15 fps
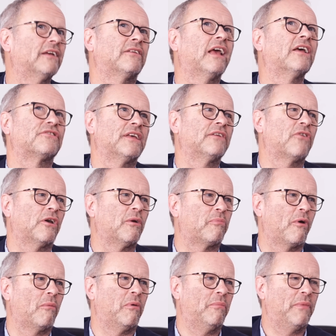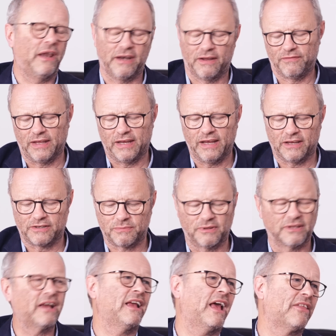they've got a problem then, haven't they? Yes,
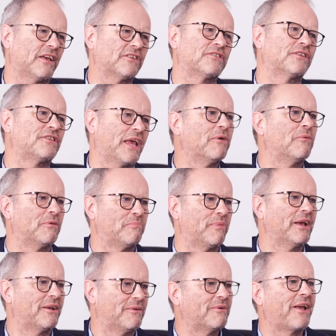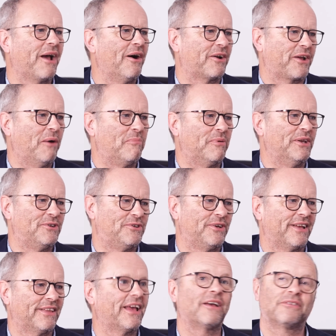that's the thing with big car companies,
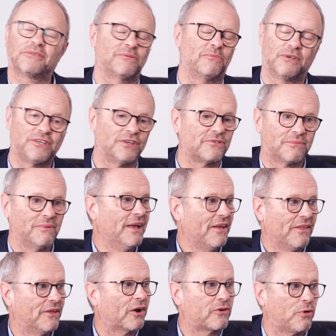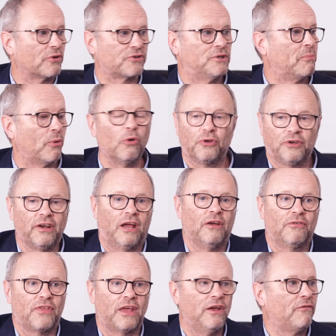which is across the board. You
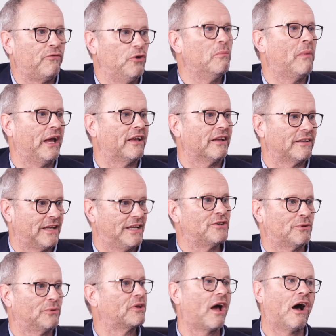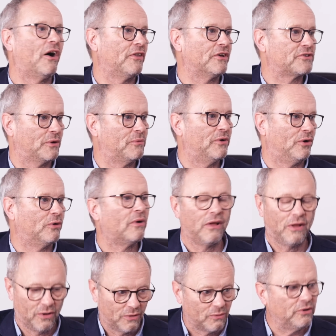know, if you make a diesel car that's a real,
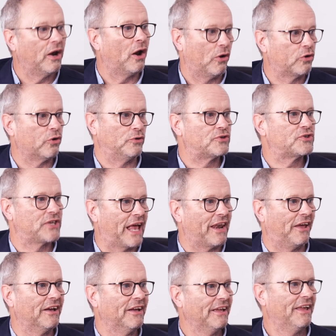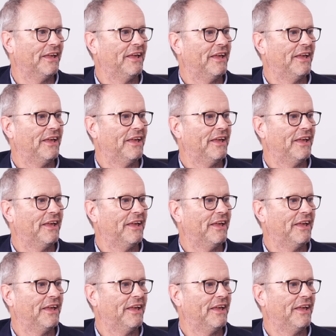you know, good seller,